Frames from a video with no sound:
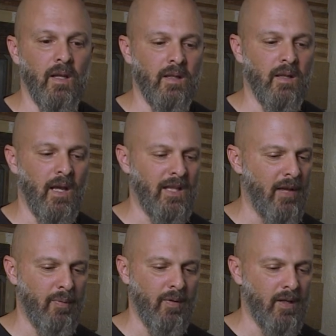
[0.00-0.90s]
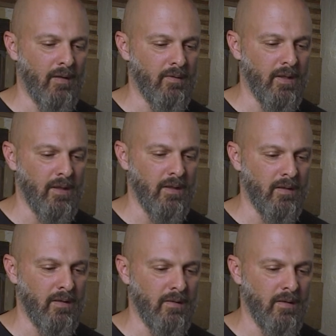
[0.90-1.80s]
And at that point, I was like,
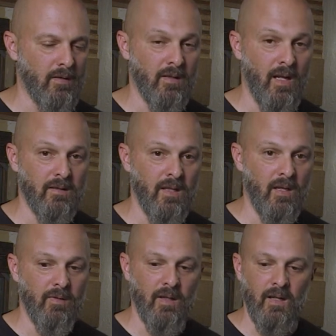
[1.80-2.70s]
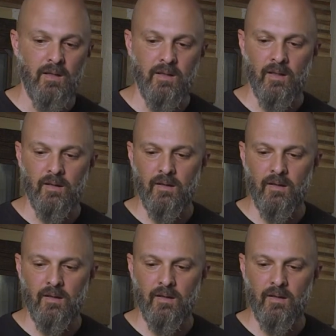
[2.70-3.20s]
this is not saving anything.